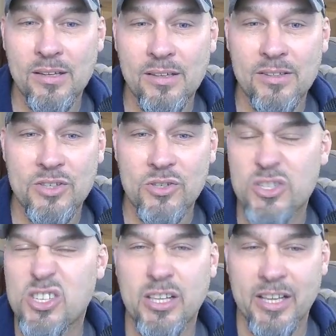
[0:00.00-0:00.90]
you can just
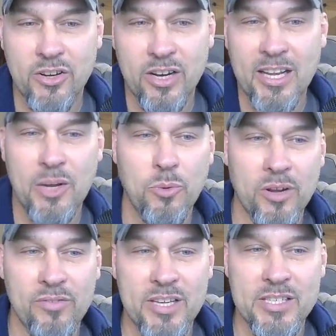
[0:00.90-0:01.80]
click on any one of
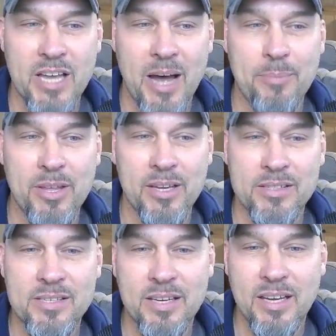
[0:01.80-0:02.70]
these top things.
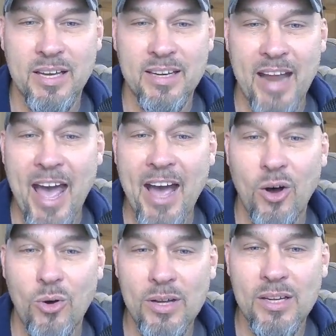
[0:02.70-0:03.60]

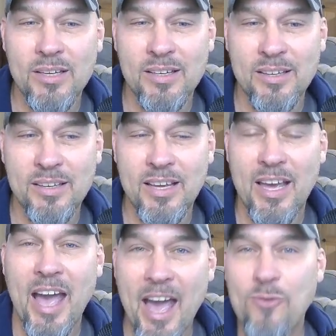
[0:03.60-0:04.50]
Now,
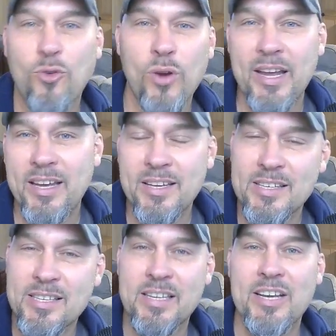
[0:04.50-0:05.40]
every
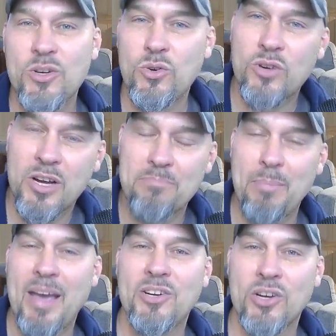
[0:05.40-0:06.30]
single
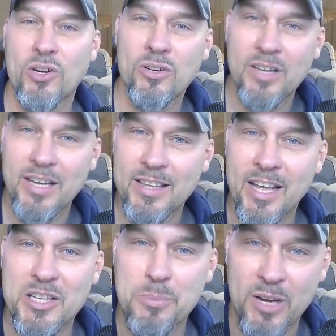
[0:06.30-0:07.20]
commander that
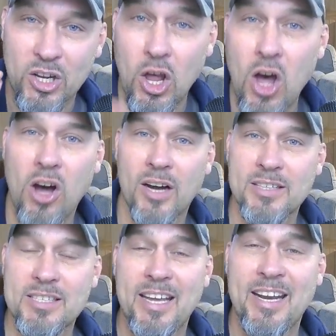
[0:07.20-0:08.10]
has been logged
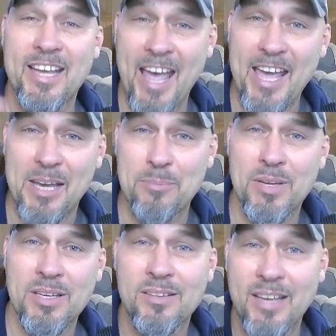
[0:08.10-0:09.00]
in a game
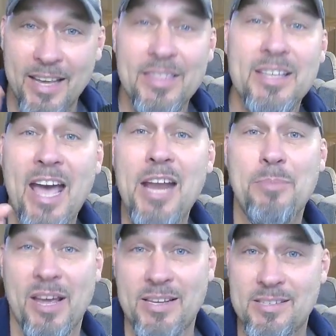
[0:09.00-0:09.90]
in the
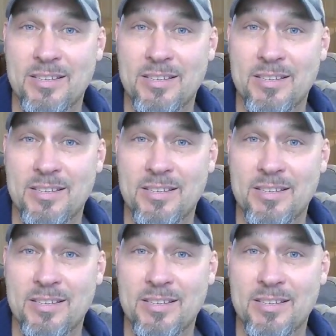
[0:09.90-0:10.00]
database